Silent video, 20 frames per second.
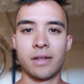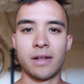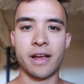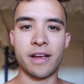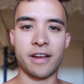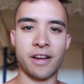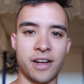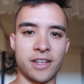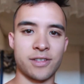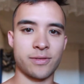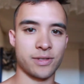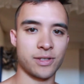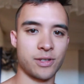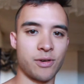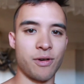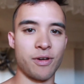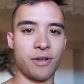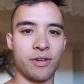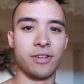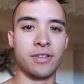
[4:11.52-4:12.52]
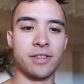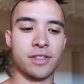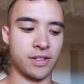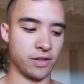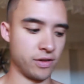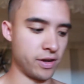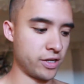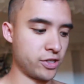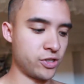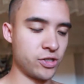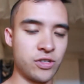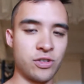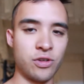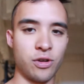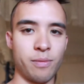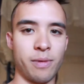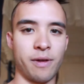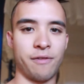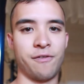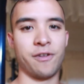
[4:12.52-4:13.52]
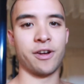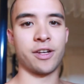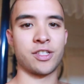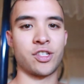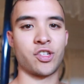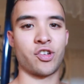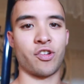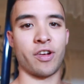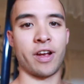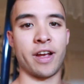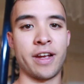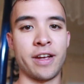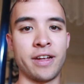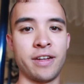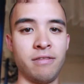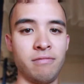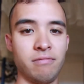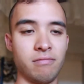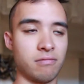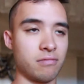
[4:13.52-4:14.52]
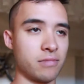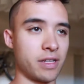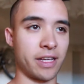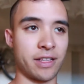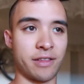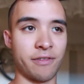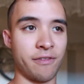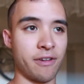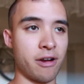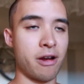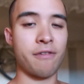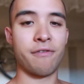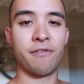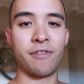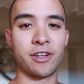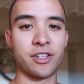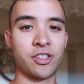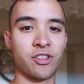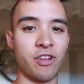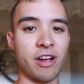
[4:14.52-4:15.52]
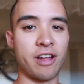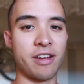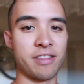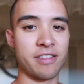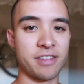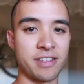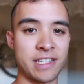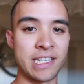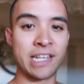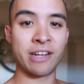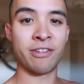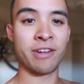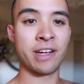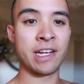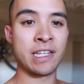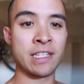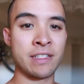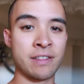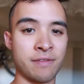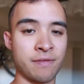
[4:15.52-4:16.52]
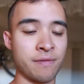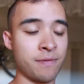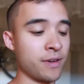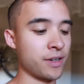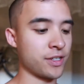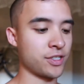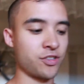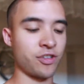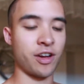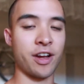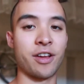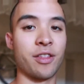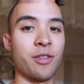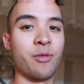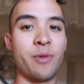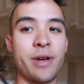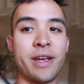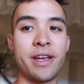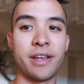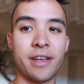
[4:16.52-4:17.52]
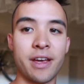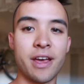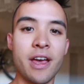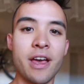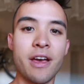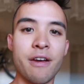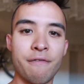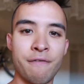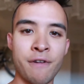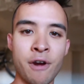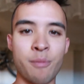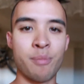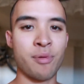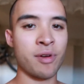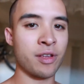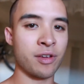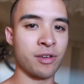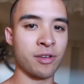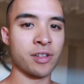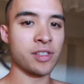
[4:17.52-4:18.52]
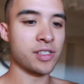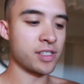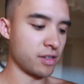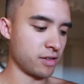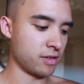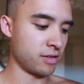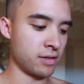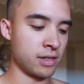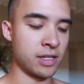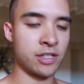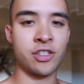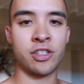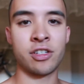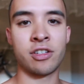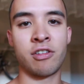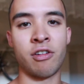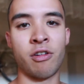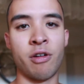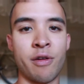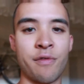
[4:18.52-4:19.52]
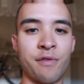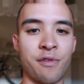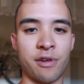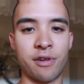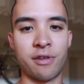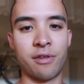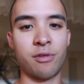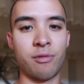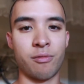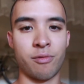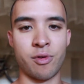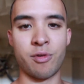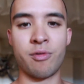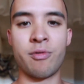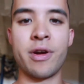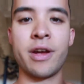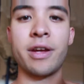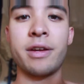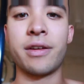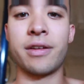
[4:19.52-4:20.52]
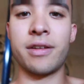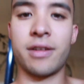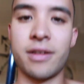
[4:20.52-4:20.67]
Hey guys, what's going on? So I just took my first trade, like the very first trade of the series, first trade of the week. Felt pretty good, so let's just go over it real quick.